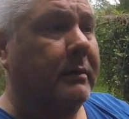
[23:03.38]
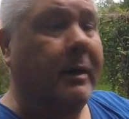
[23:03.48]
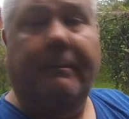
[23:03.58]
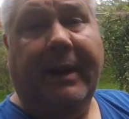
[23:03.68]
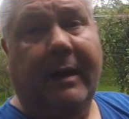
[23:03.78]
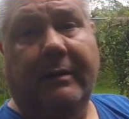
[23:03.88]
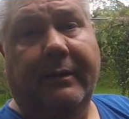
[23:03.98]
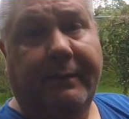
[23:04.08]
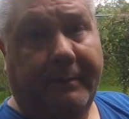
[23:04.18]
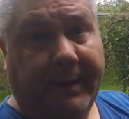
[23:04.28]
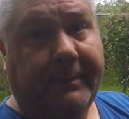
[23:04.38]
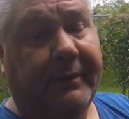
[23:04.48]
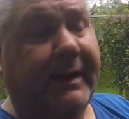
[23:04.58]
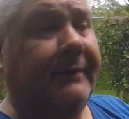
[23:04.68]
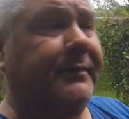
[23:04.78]
compared to the people
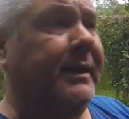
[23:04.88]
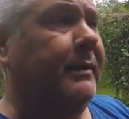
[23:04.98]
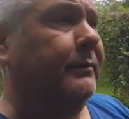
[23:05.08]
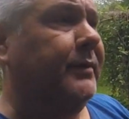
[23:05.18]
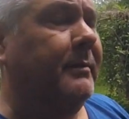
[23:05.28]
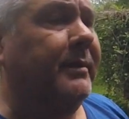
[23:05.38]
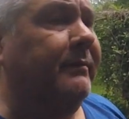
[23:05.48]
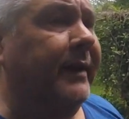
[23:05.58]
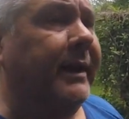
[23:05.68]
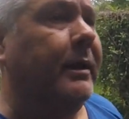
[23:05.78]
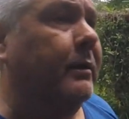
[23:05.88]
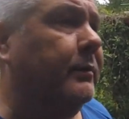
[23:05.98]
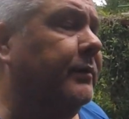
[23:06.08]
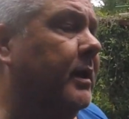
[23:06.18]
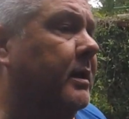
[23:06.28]
that I've seen on some of the
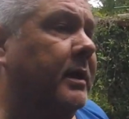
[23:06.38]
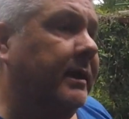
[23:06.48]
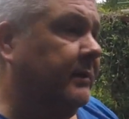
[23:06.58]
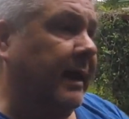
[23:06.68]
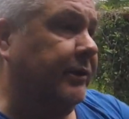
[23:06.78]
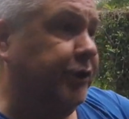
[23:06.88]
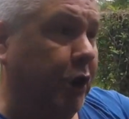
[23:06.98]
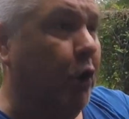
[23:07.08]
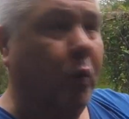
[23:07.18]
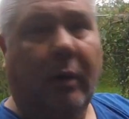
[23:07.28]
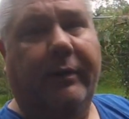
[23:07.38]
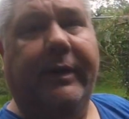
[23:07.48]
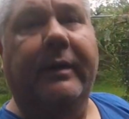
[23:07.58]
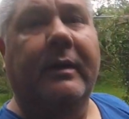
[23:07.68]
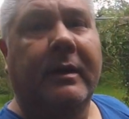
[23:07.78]
videos, is like show
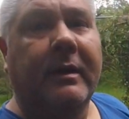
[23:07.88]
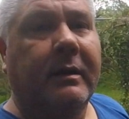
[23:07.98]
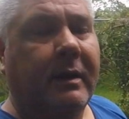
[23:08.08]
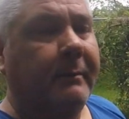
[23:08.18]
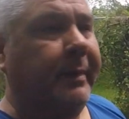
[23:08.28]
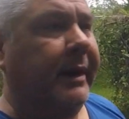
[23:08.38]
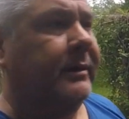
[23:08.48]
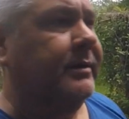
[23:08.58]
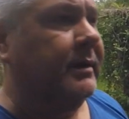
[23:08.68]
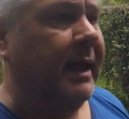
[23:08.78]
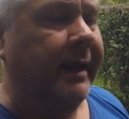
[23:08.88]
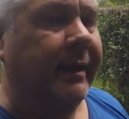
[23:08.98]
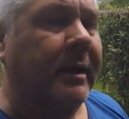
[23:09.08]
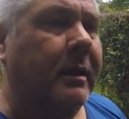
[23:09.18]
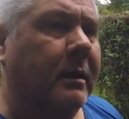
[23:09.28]
worthy compared to like,
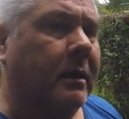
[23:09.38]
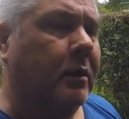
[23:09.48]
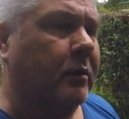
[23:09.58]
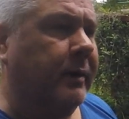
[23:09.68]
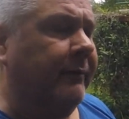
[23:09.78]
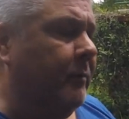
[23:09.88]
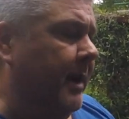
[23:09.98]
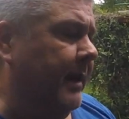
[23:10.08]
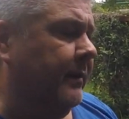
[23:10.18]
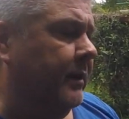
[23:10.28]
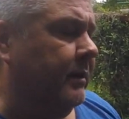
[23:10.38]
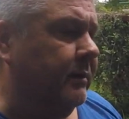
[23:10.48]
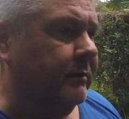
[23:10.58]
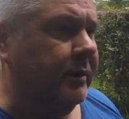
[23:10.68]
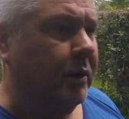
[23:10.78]
oh, never mind
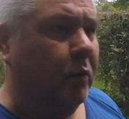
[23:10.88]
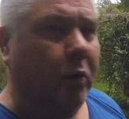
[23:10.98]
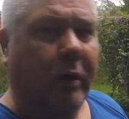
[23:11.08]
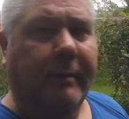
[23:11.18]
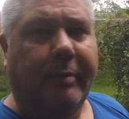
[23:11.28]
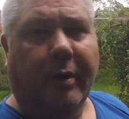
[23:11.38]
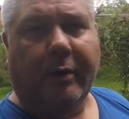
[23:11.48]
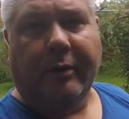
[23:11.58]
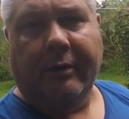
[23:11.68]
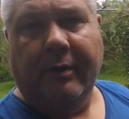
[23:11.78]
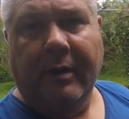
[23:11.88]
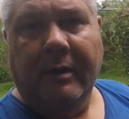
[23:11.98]
the, Whataburger,